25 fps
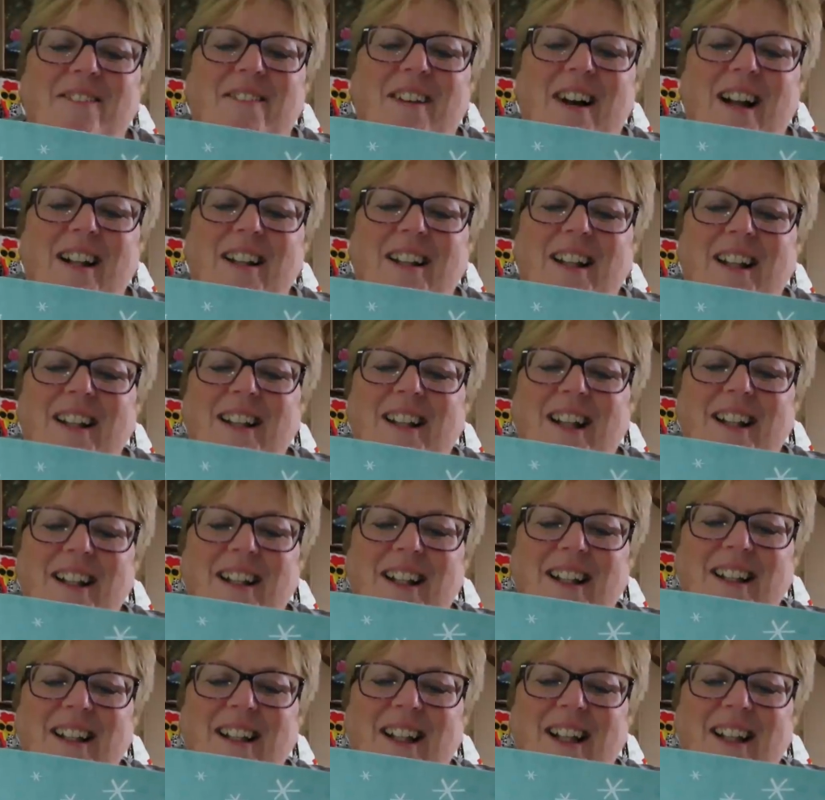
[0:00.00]
Fa la la
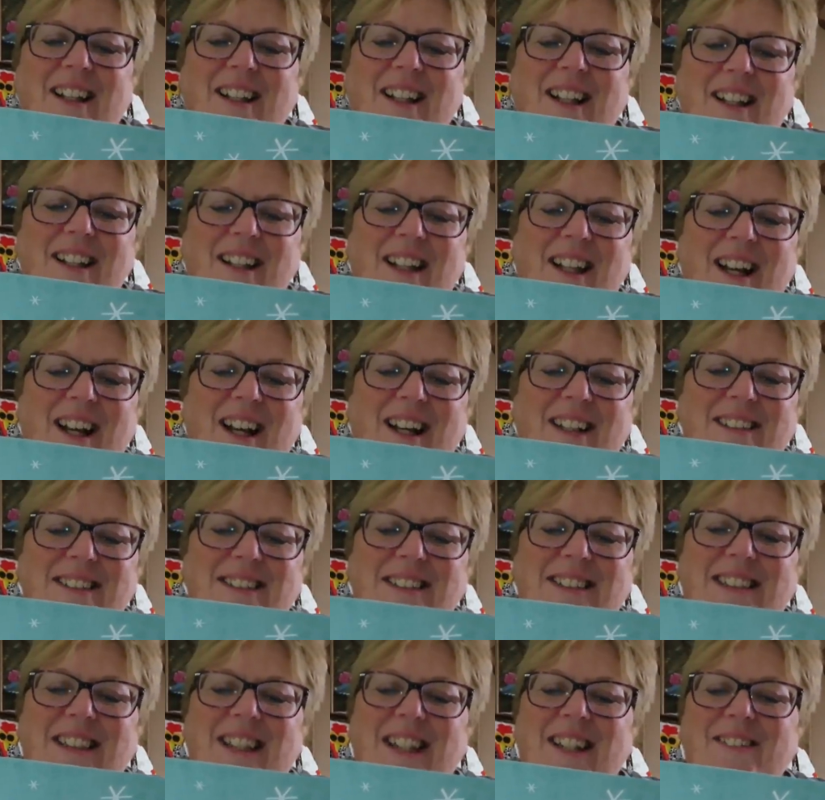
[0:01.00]
la la la la.
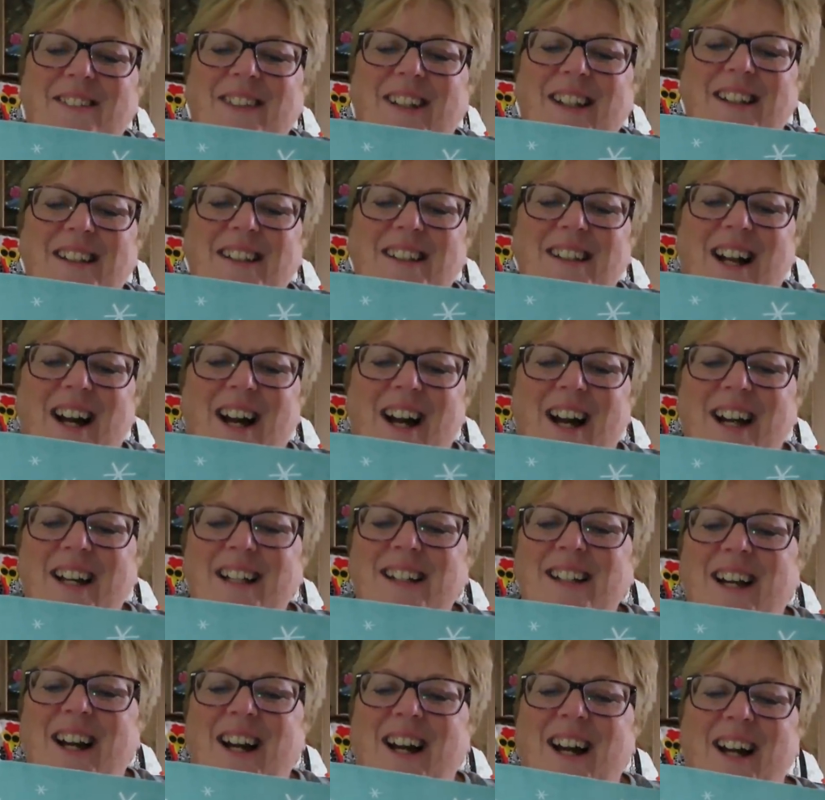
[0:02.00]
Steven,
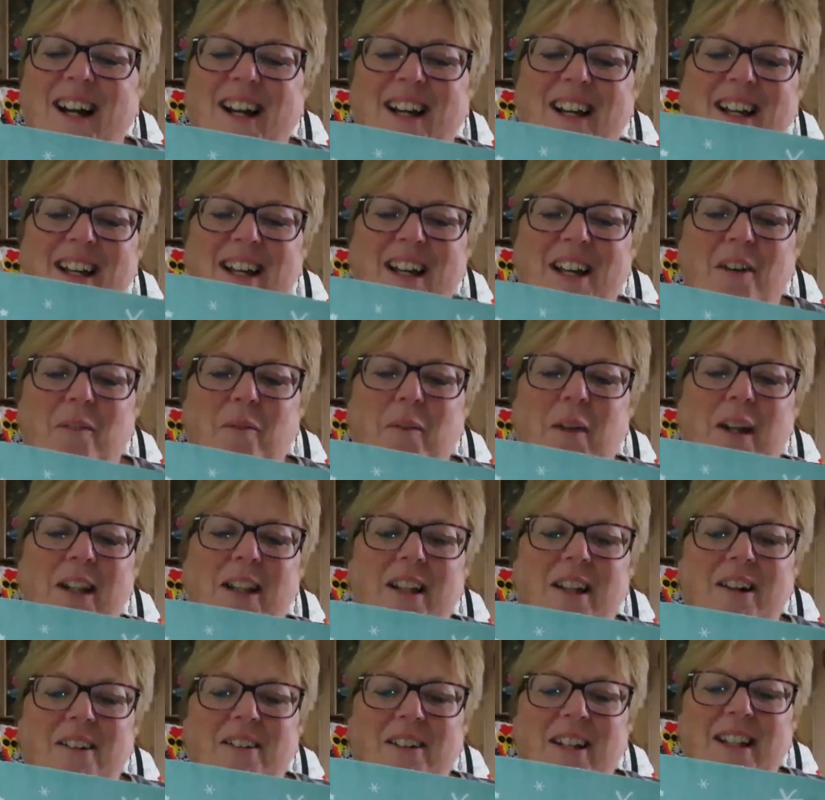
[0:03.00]
Nina,
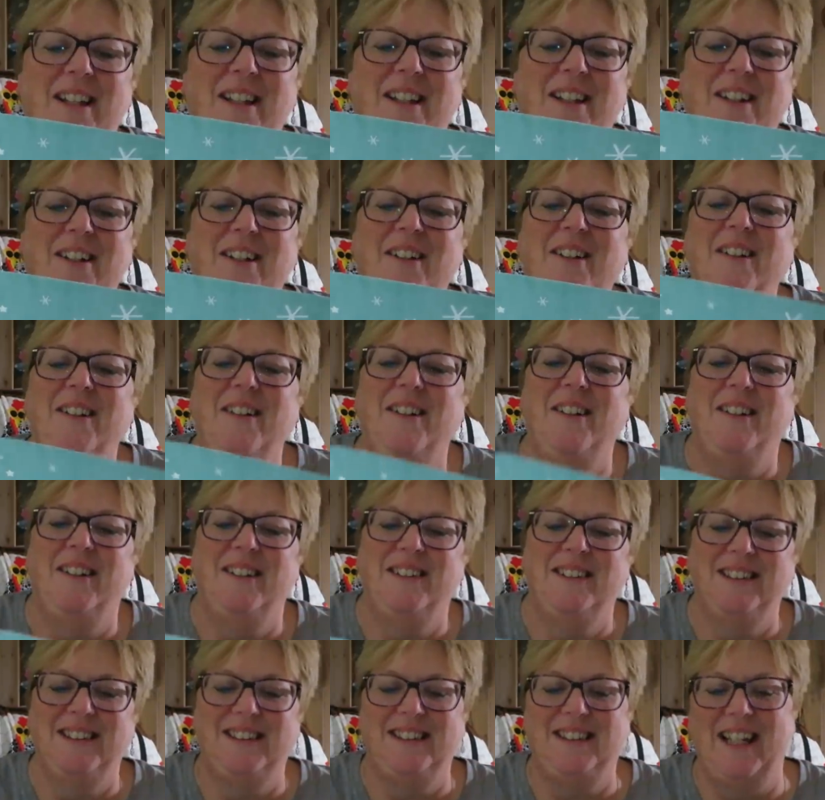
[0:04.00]
Willow, and the
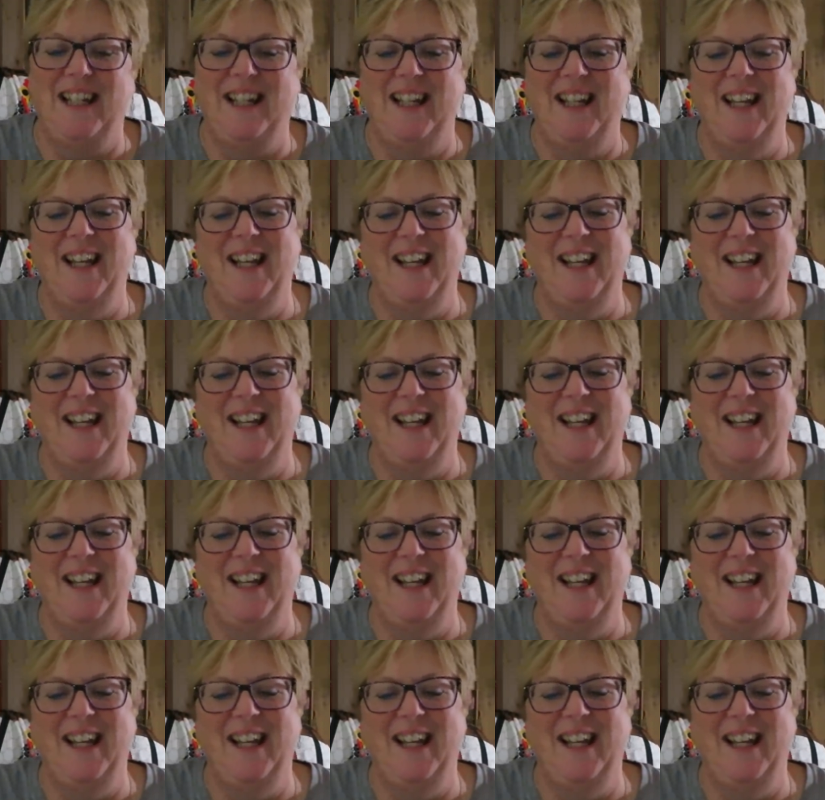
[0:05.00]
girls.